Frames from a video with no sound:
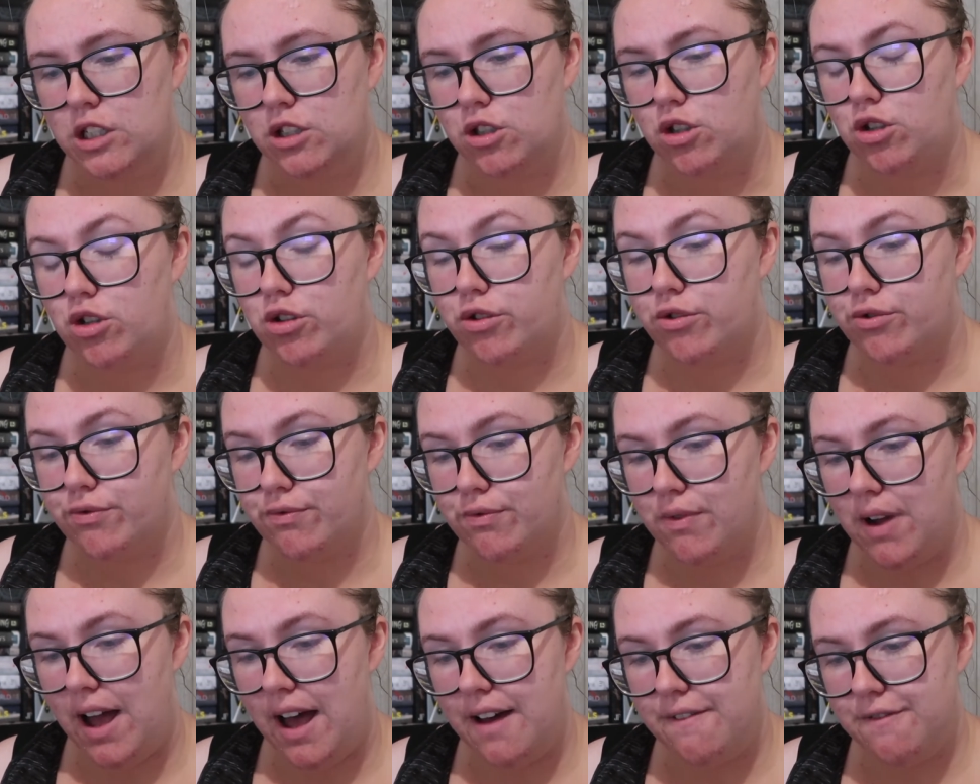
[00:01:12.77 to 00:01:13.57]

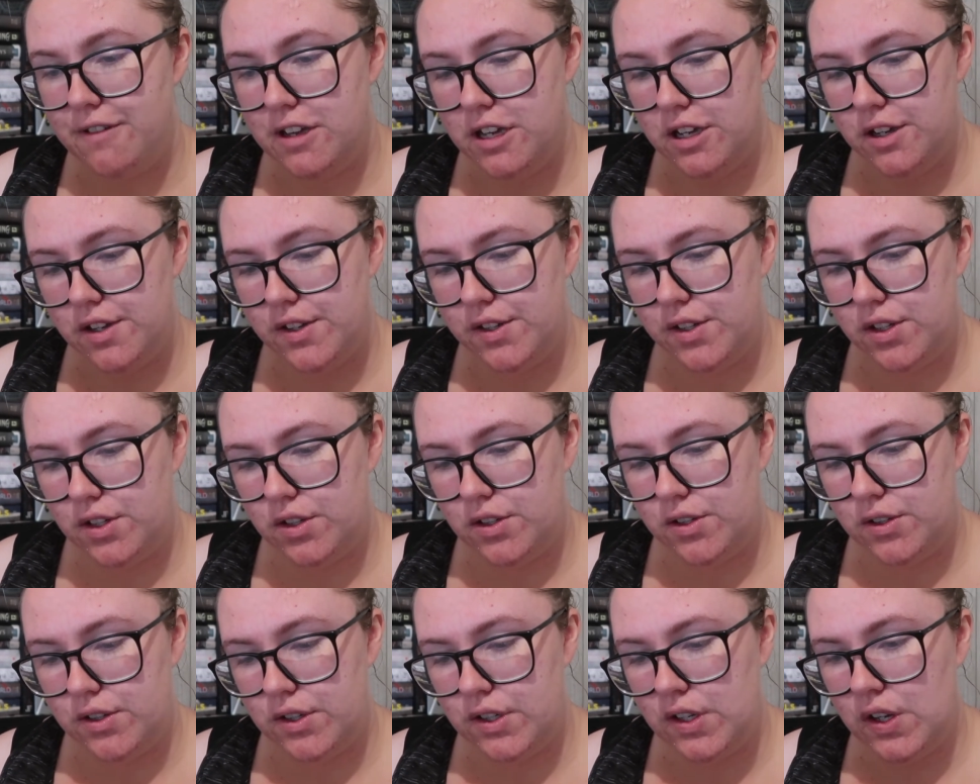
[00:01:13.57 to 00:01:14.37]

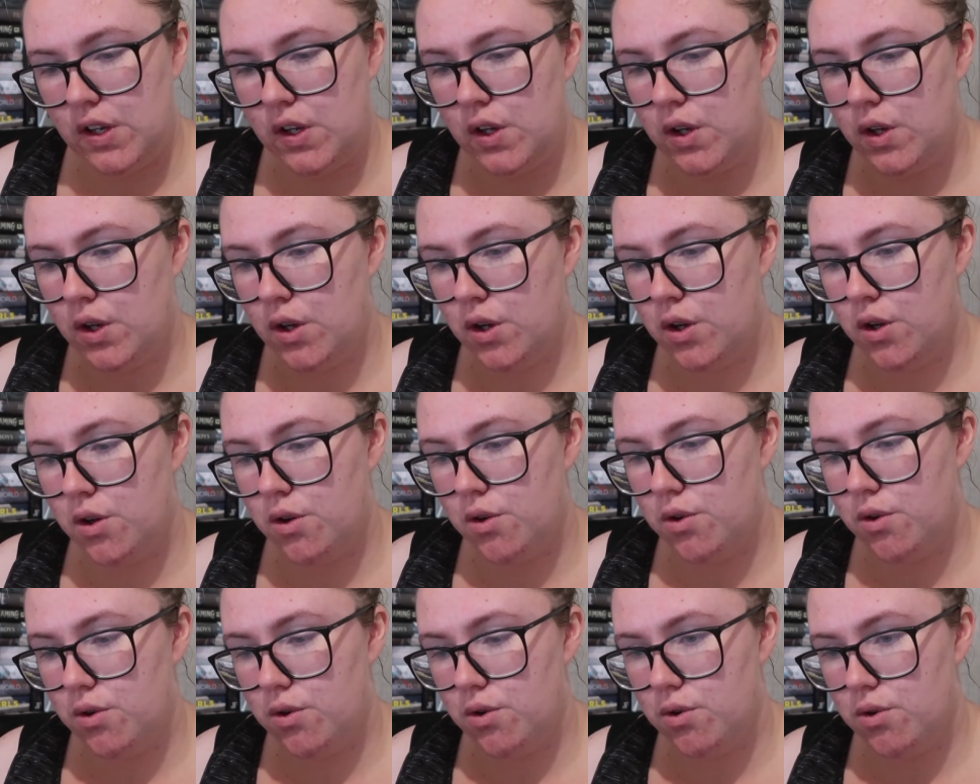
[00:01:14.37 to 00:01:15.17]
Travis,
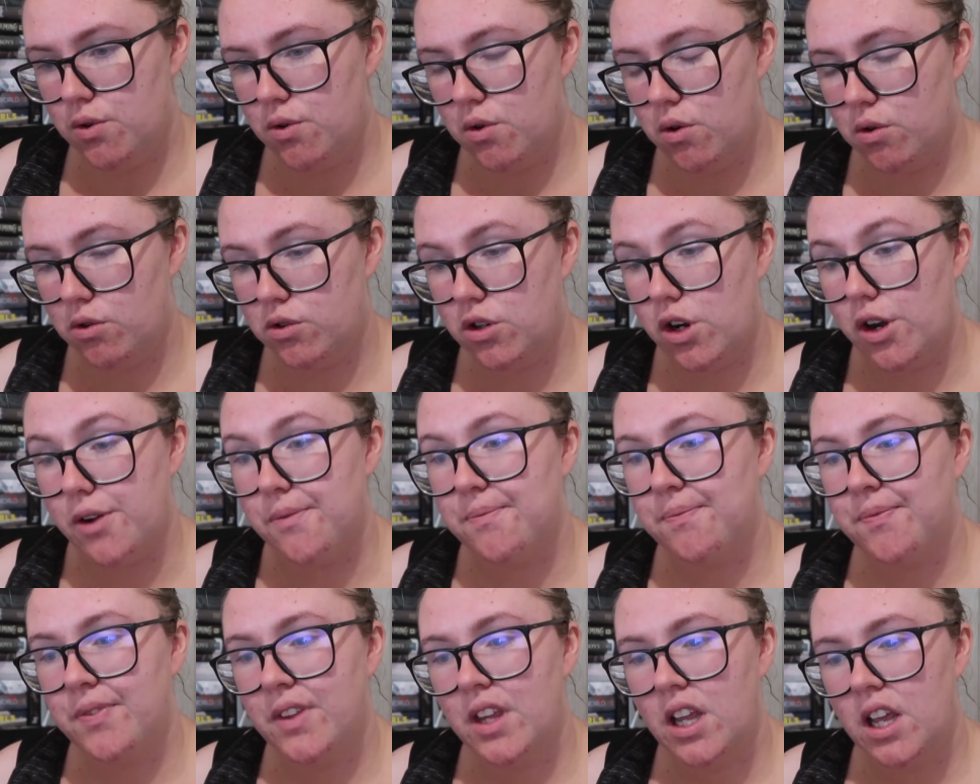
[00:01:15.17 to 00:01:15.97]
we're
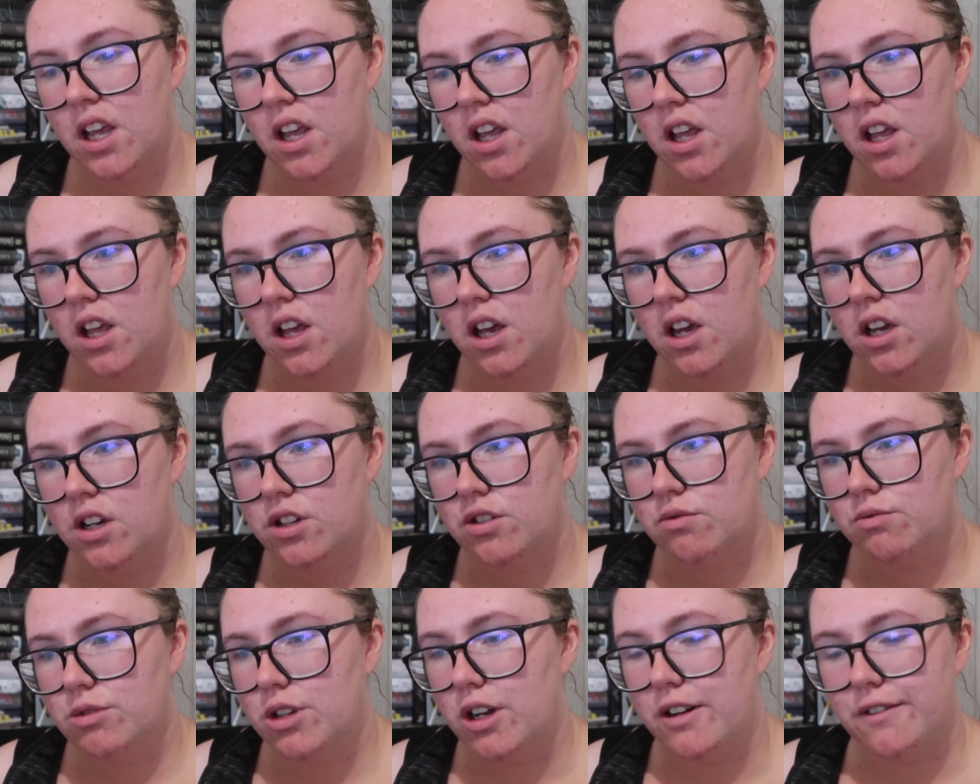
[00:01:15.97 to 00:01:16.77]

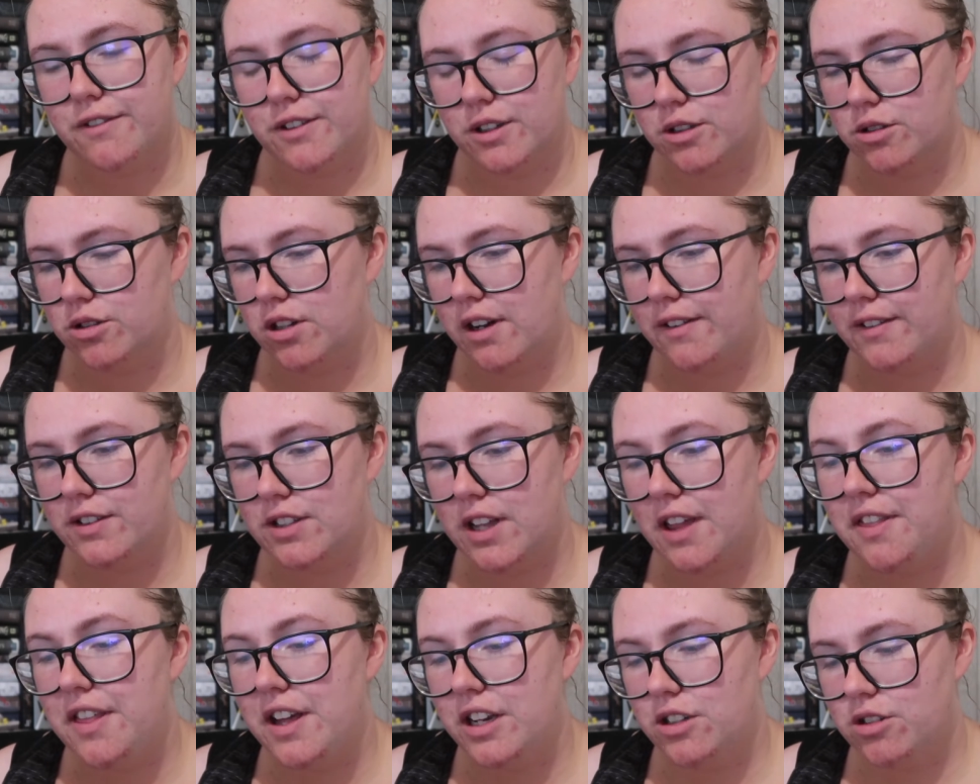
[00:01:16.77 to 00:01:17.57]
not following Travis.
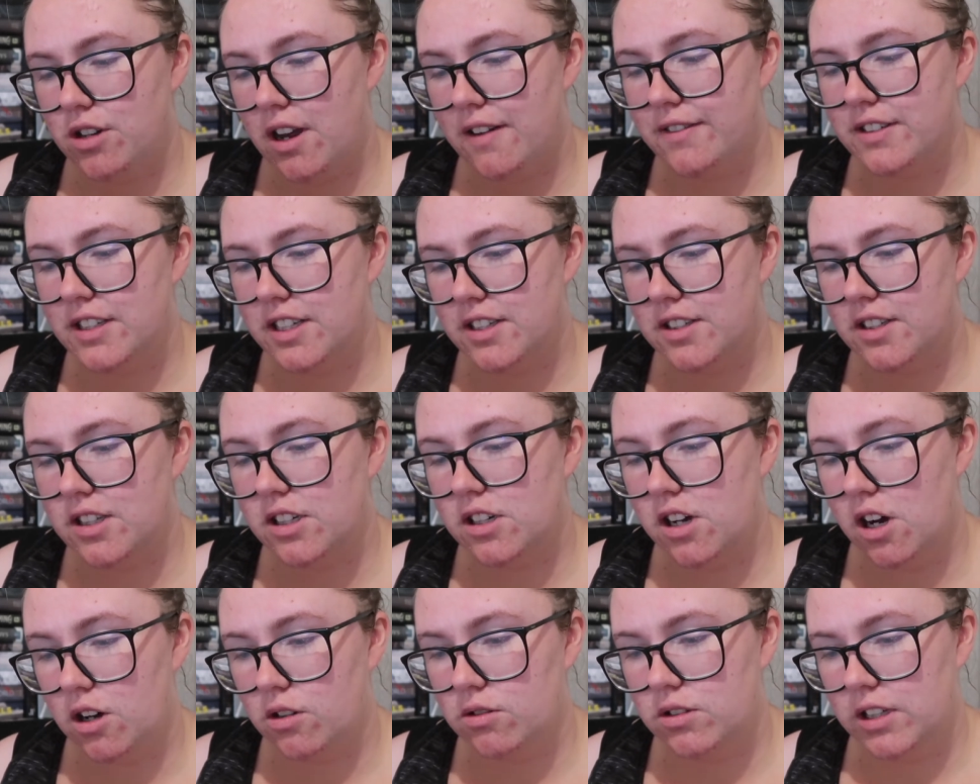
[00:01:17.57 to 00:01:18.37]
I think Travis is the
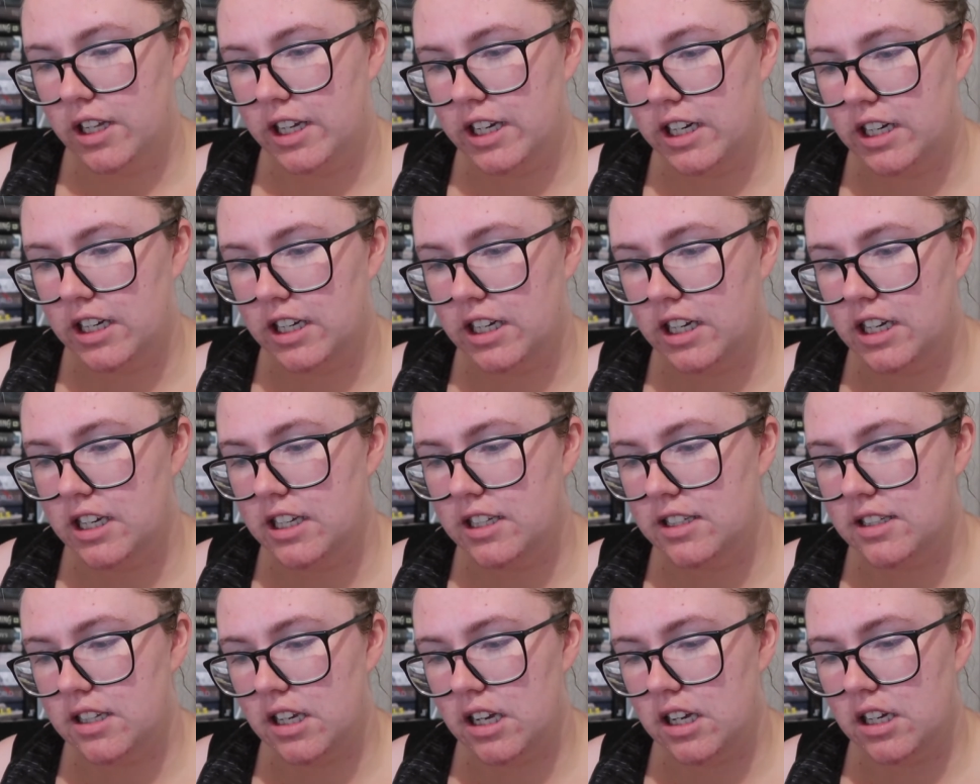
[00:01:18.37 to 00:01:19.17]
cult leader.
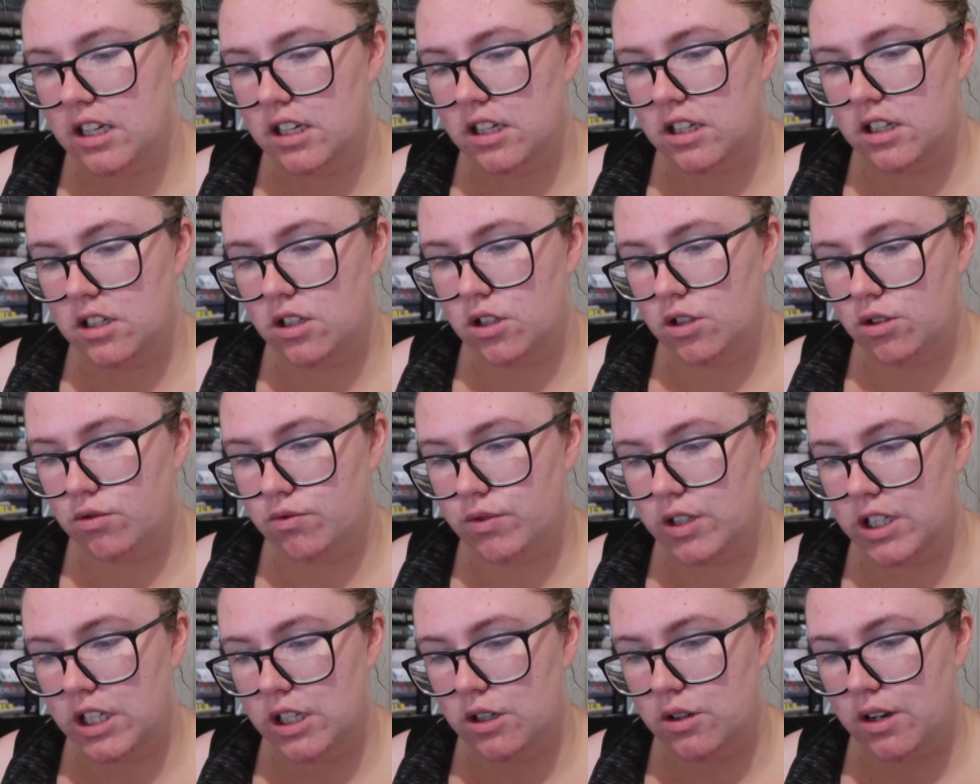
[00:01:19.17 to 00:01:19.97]
He's
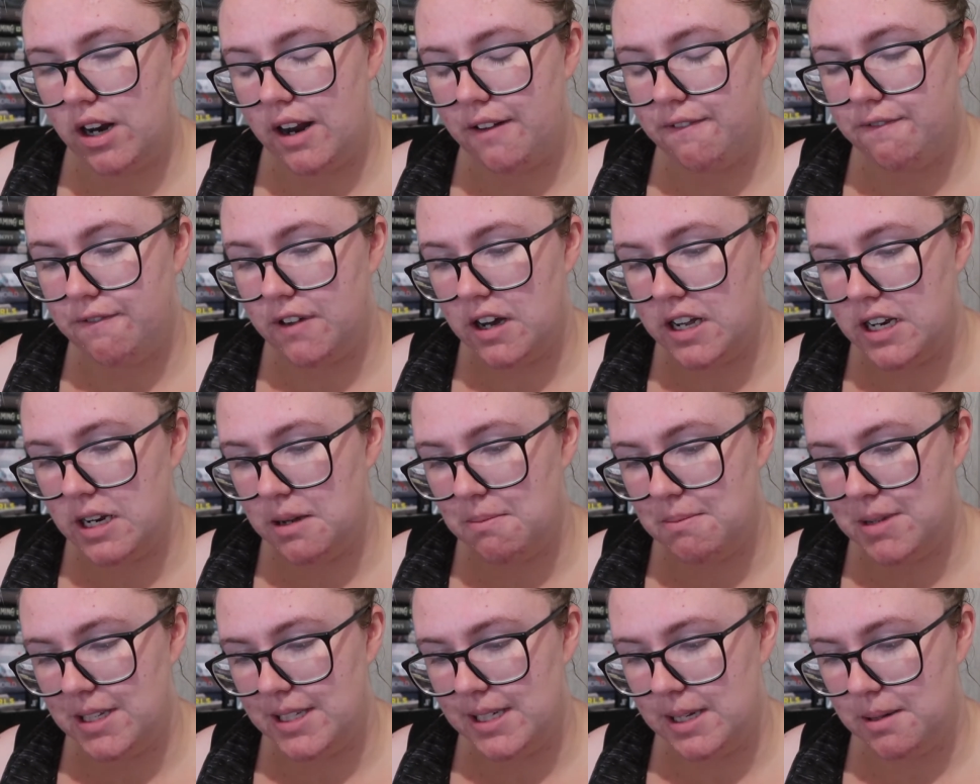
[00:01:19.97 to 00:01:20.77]
really good at
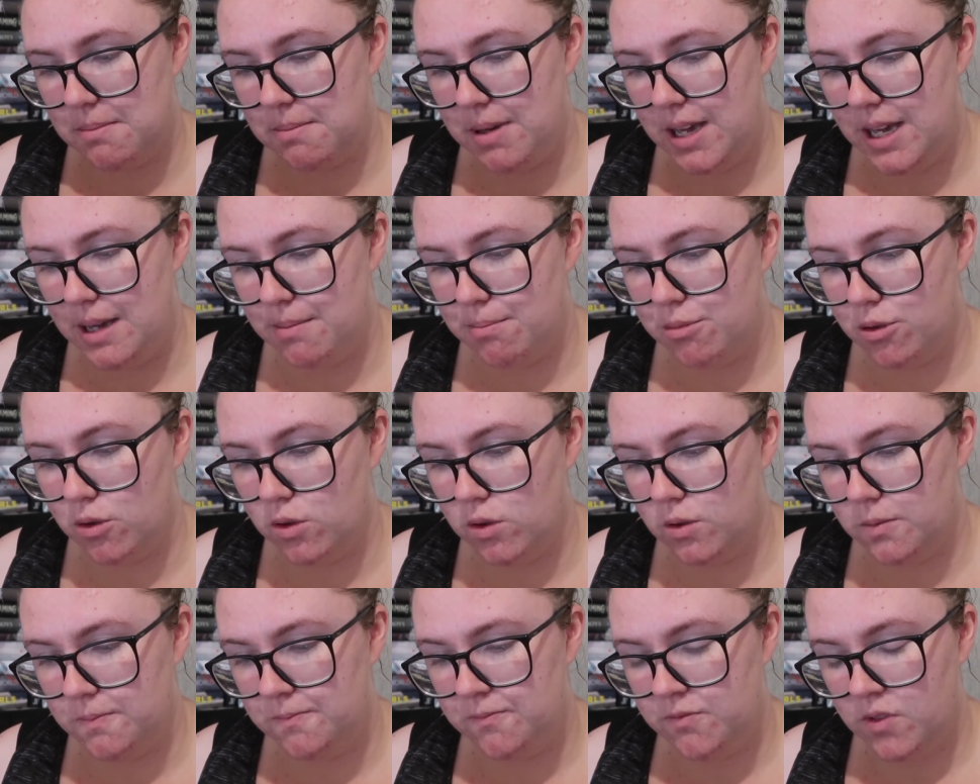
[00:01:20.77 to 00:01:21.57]
finding missing
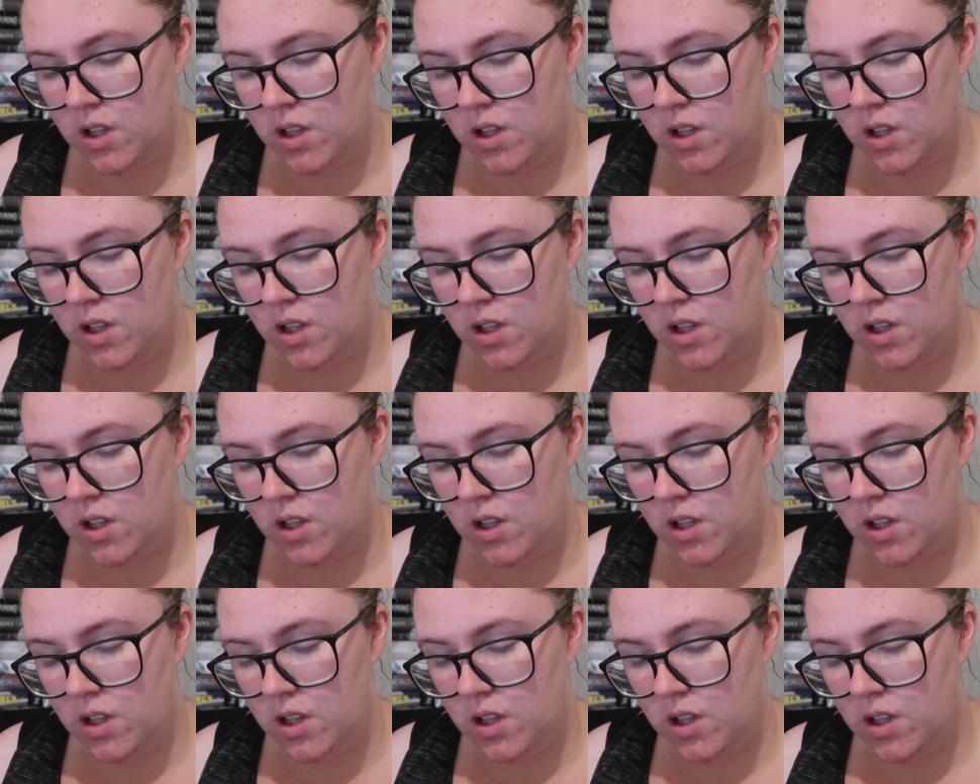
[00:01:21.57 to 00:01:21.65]
people.